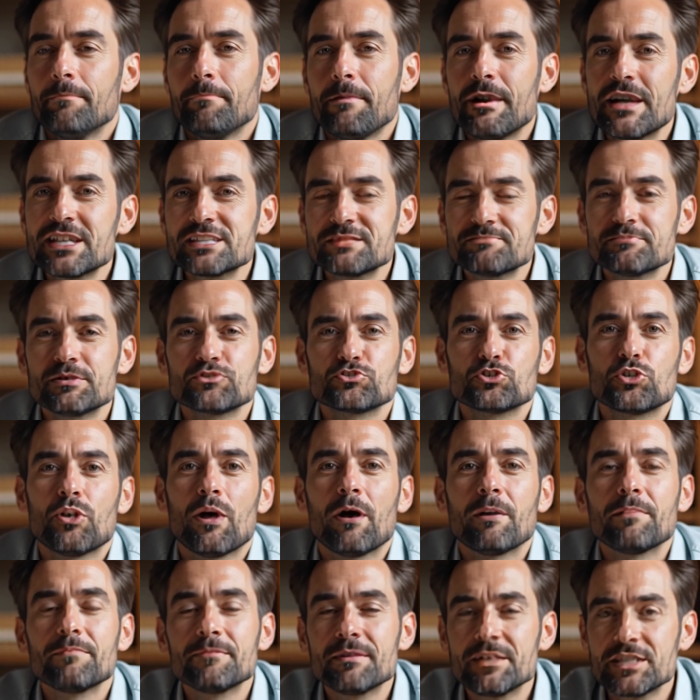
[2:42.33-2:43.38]
Please
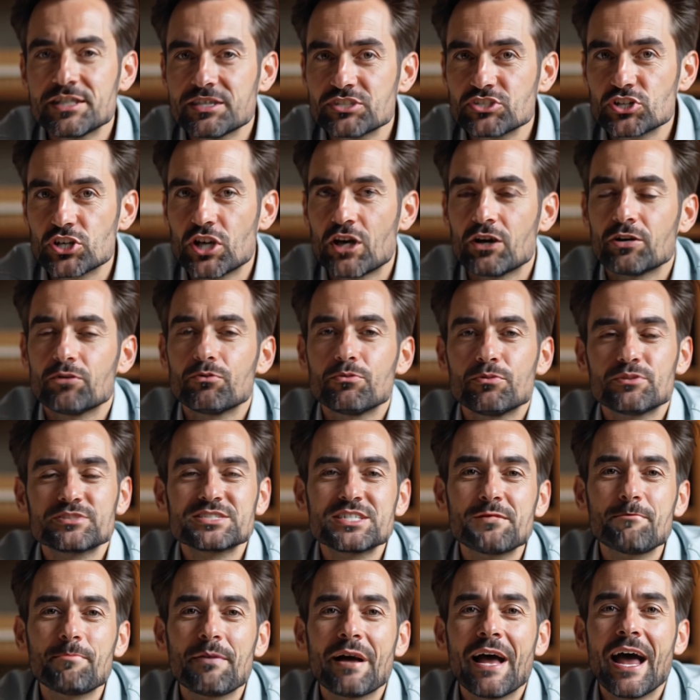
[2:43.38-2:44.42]
subscribe to this channel for
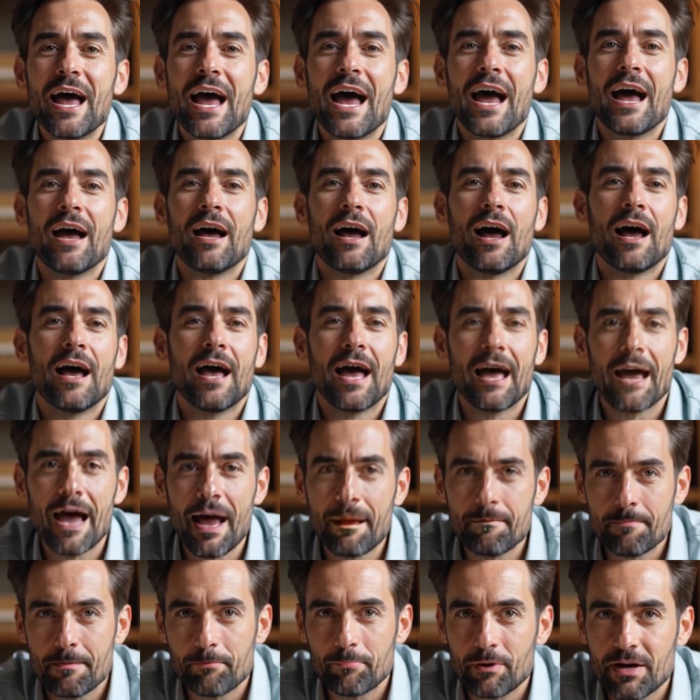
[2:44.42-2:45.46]
similar AI
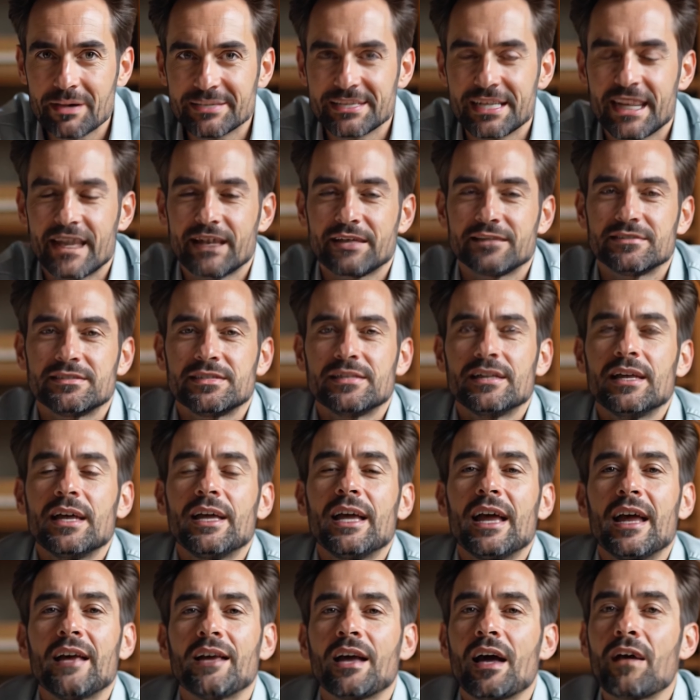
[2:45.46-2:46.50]
app breakdowns
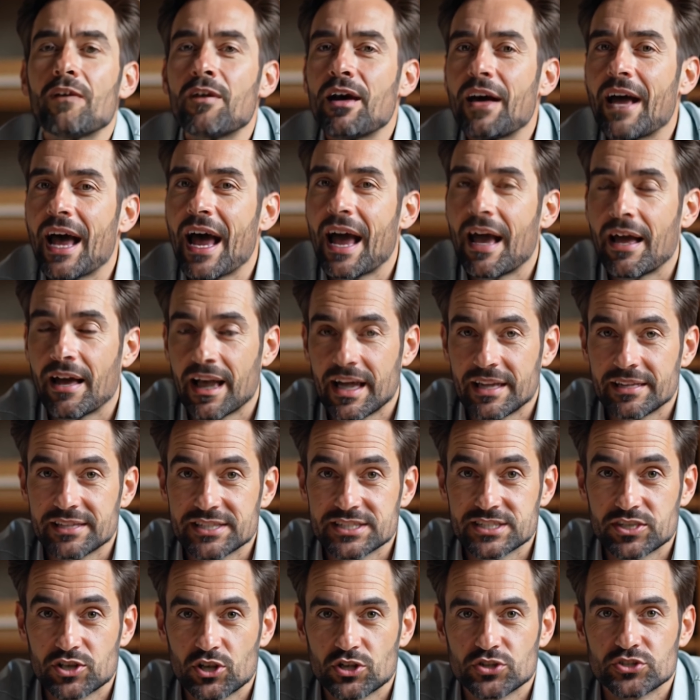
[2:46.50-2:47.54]
and other AI
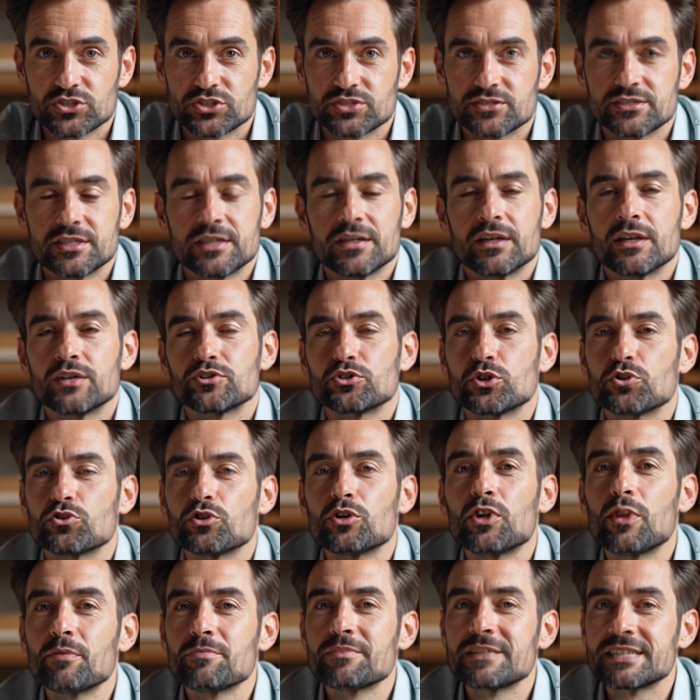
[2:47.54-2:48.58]
discussions so you
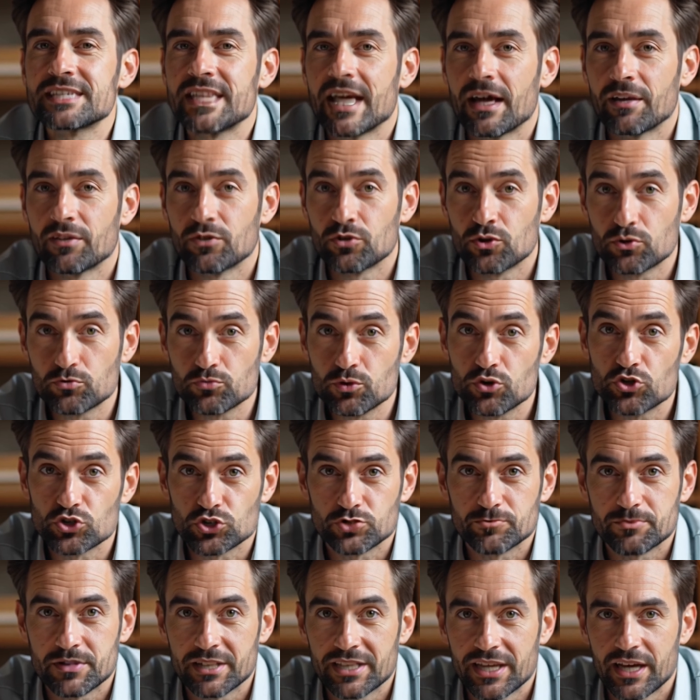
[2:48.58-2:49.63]
don't miss out on
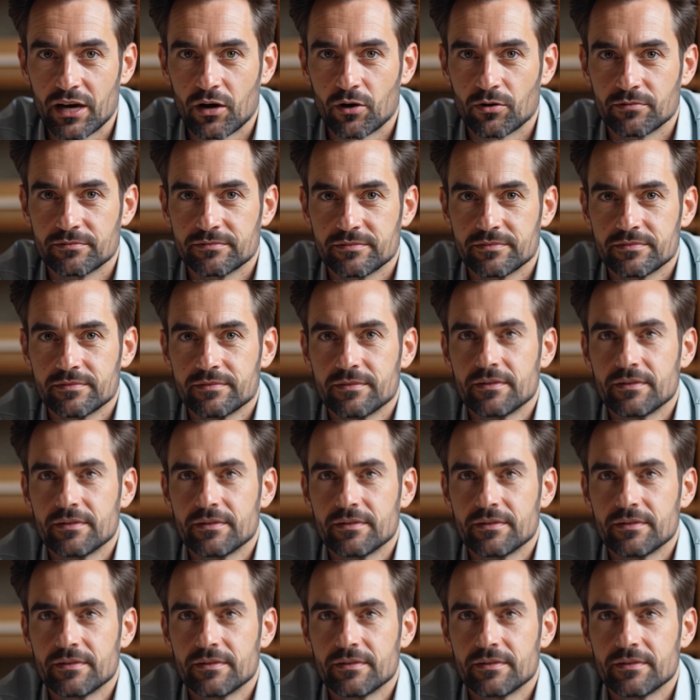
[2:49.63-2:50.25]
future videos.